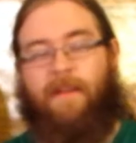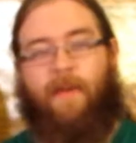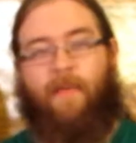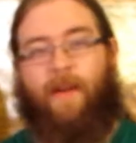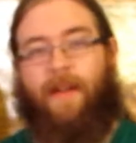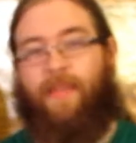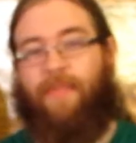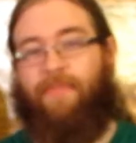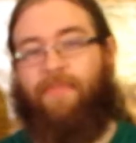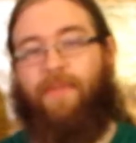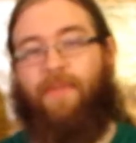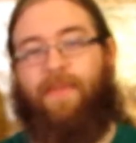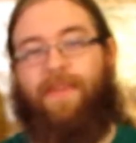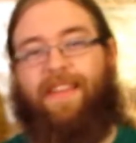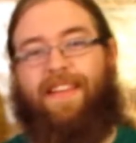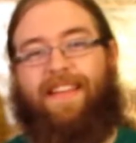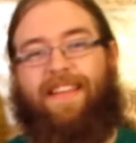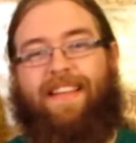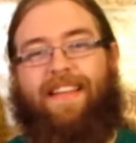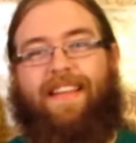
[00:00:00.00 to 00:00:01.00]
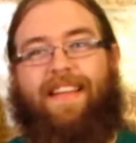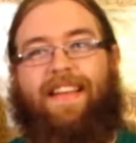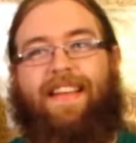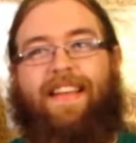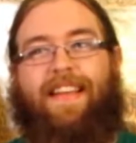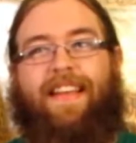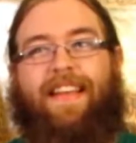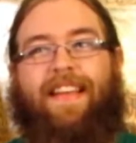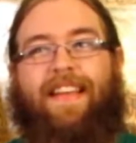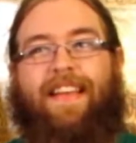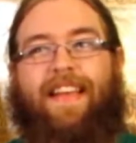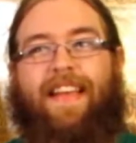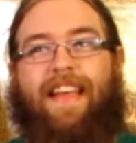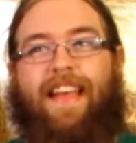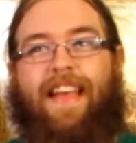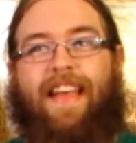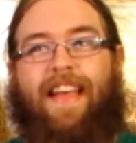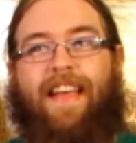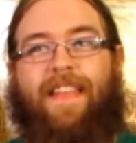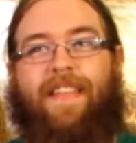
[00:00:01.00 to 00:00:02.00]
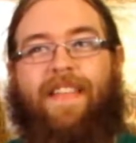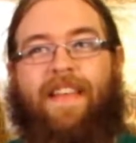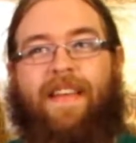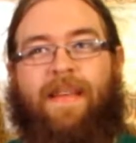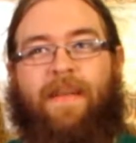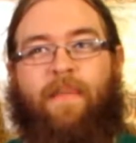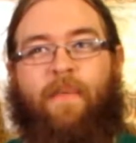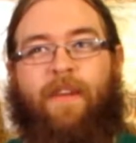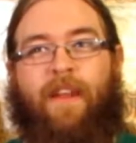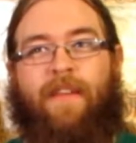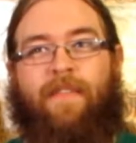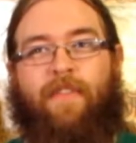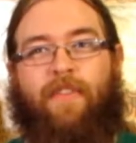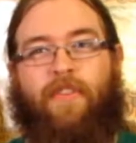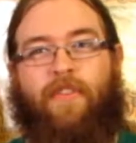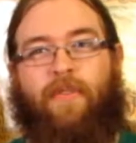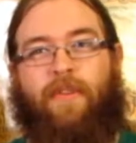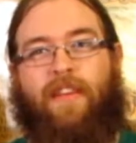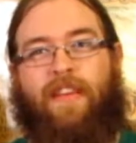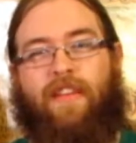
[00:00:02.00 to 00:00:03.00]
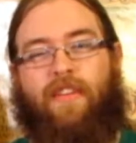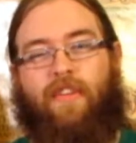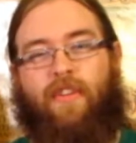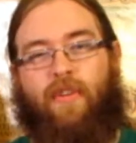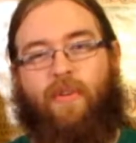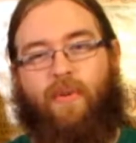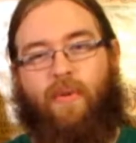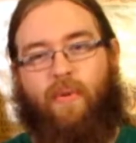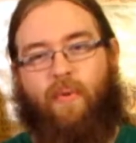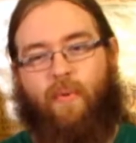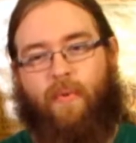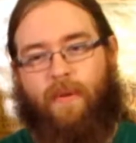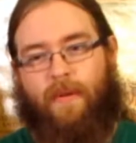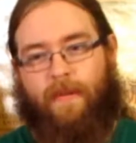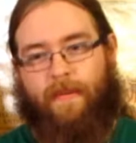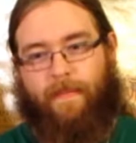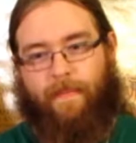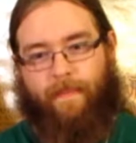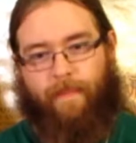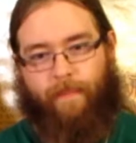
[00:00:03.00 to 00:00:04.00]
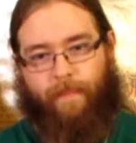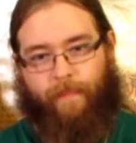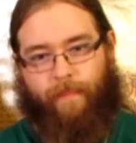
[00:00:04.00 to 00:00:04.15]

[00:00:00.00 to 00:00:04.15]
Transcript: and found my way through it. And then whenever you get to